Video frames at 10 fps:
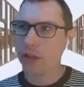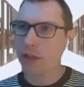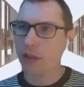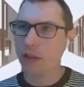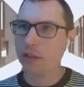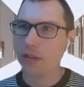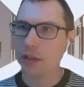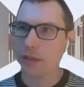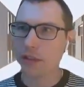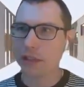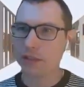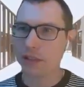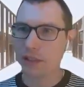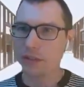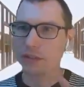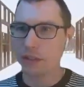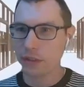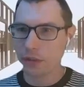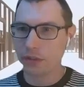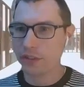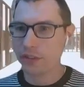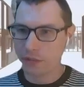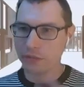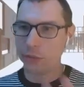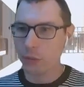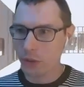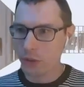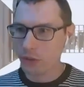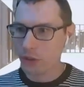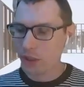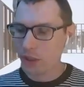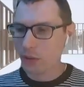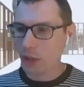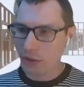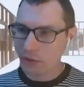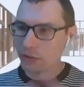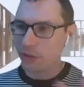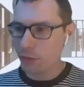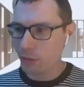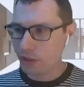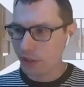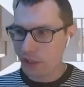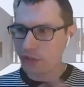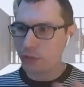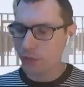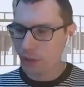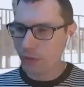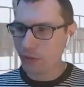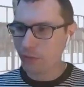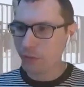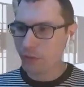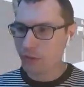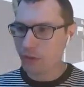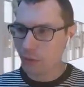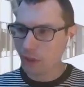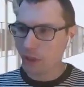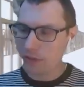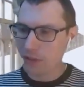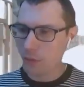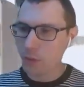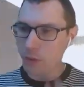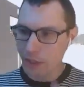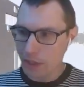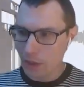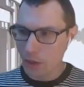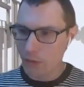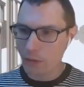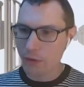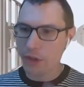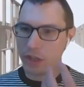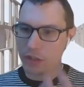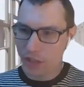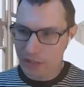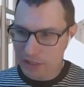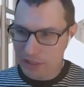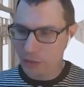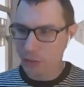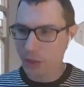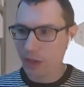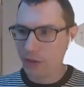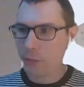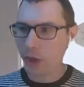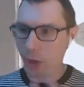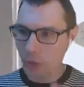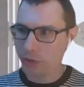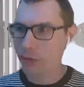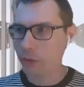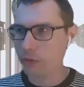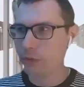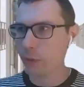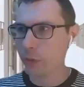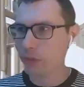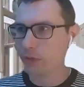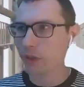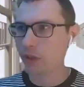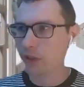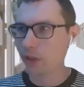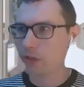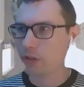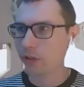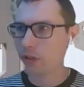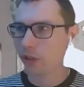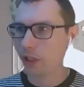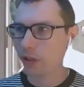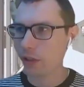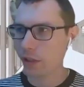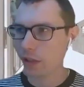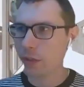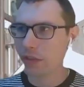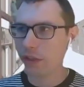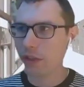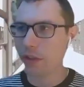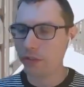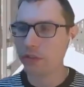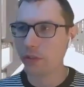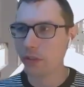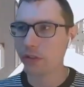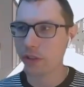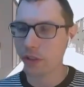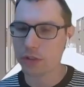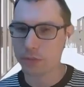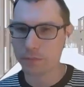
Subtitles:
And I think that's a kind of skill to take forward as students engage with cells in the future, to realize that we're like testing new grounds, but always through the framework of architecture and the kind of methodologies of architecture.